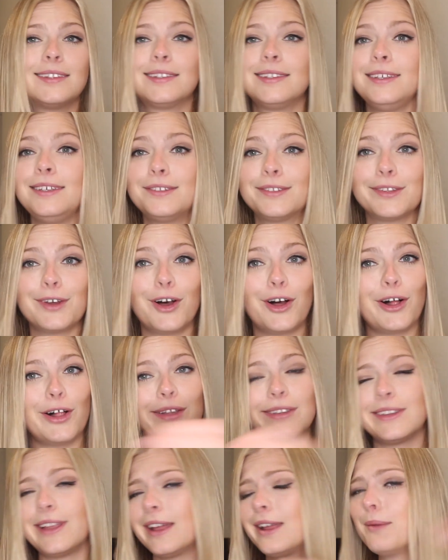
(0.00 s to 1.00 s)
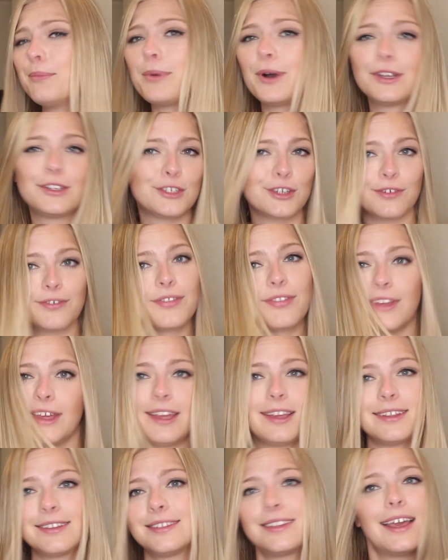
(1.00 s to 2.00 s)
sea salt, like a bunch of
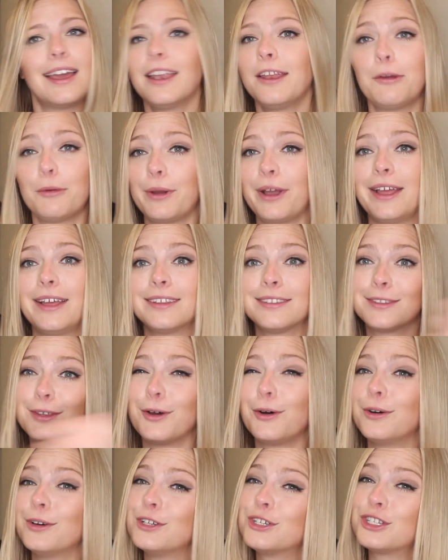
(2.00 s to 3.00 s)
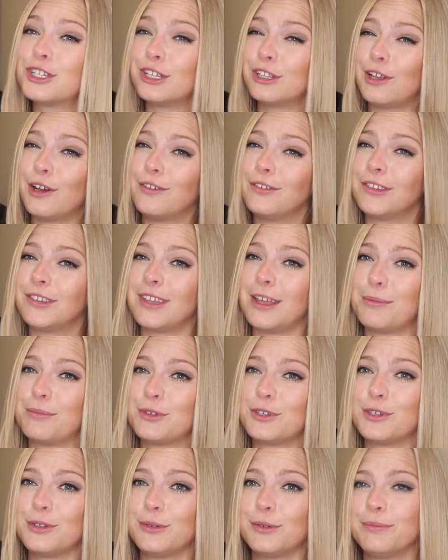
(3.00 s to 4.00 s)
things anyway. So she loves
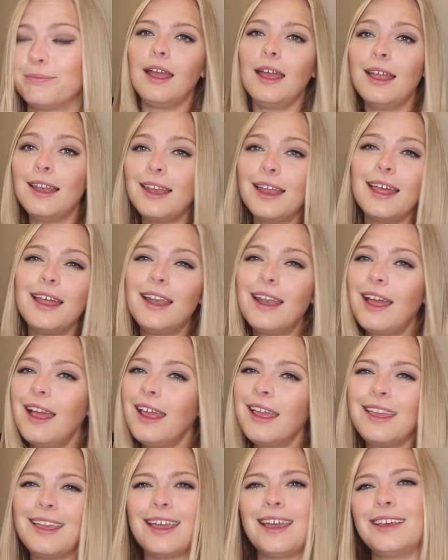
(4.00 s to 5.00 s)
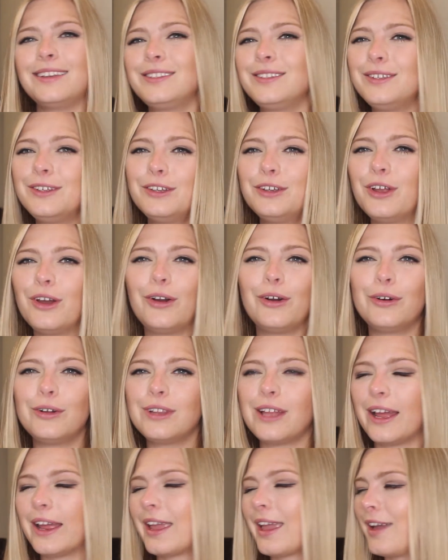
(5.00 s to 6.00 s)
them too. And then I guess, you know,
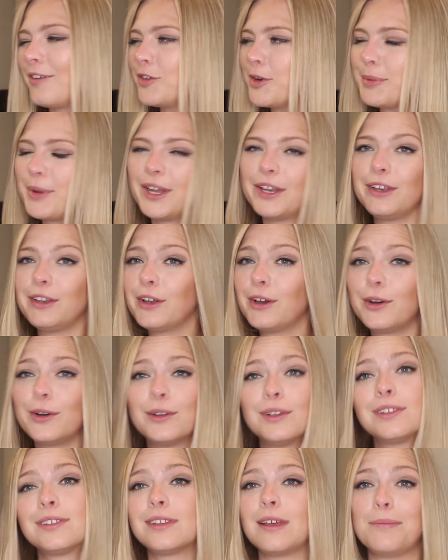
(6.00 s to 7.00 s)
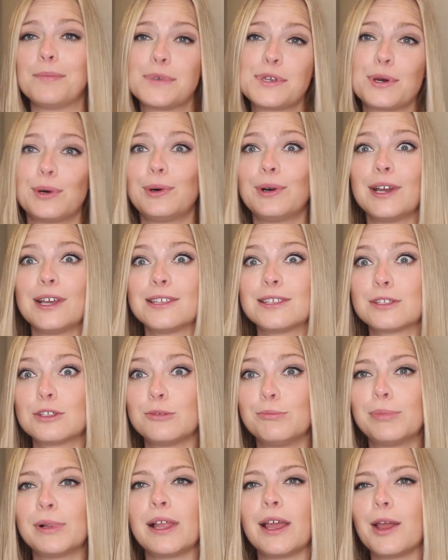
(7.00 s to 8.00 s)
like everybody knows some toys
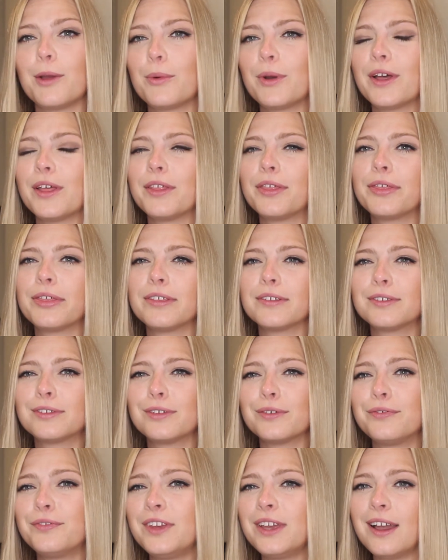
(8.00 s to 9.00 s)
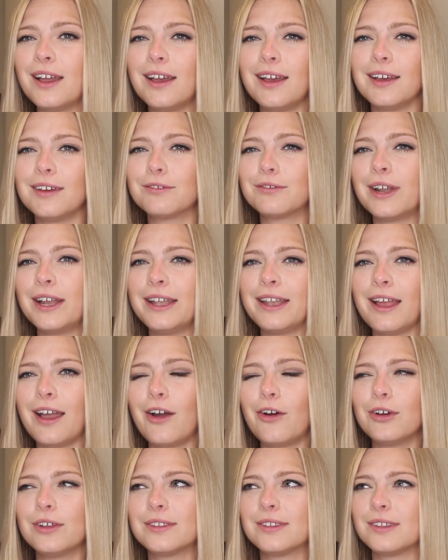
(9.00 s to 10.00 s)
to play with. Sophia right
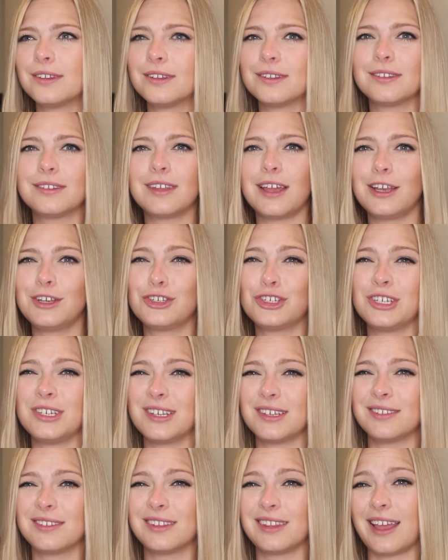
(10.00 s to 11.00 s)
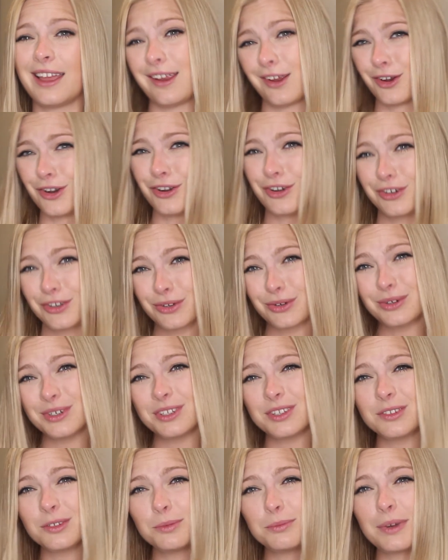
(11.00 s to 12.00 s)
now is in the stage she doesn't like her
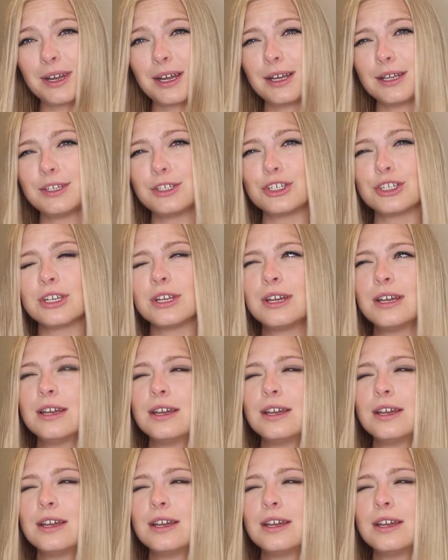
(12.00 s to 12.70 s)
toys too much.